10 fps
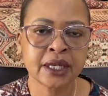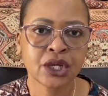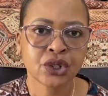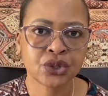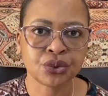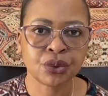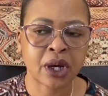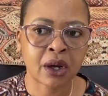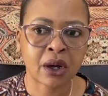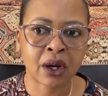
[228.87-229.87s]
you
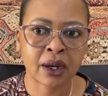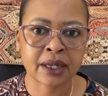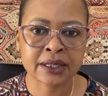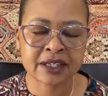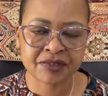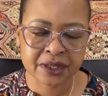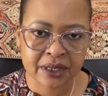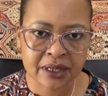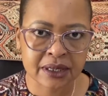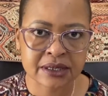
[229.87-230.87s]
are given
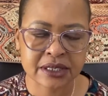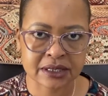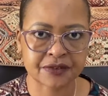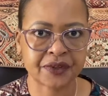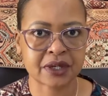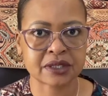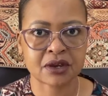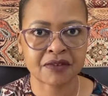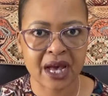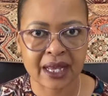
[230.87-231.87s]
a certificate of
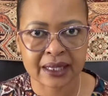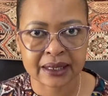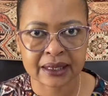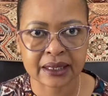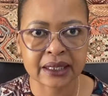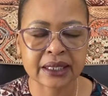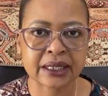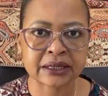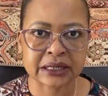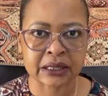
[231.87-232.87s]
higher learning in
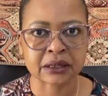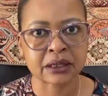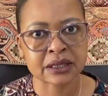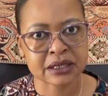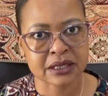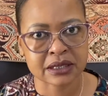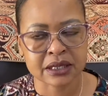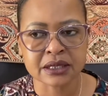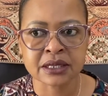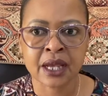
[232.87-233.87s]
dental
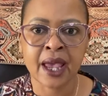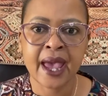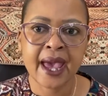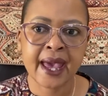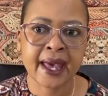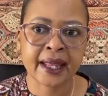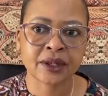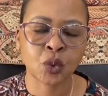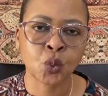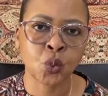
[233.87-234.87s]
assistant.
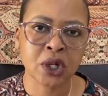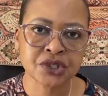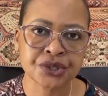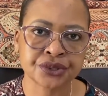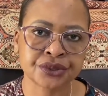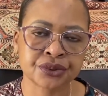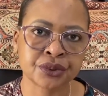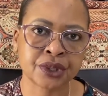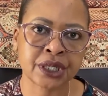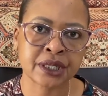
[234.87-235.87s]
And what you do
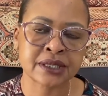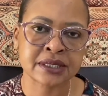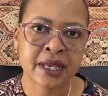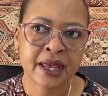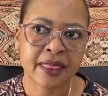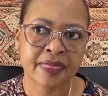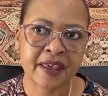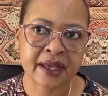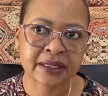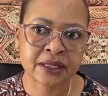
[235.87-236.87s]
is
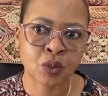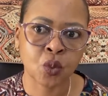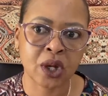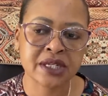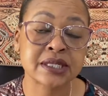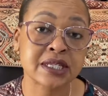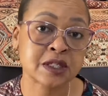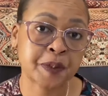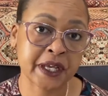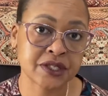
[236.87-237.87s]
that what is
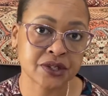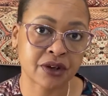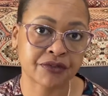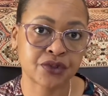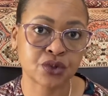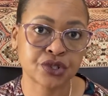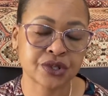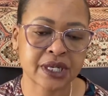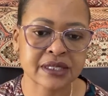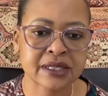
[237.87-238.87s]
expected of you, should I
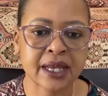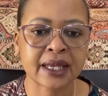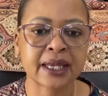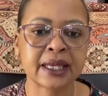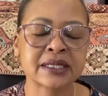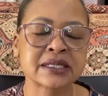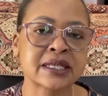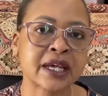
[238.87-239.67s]
say, is that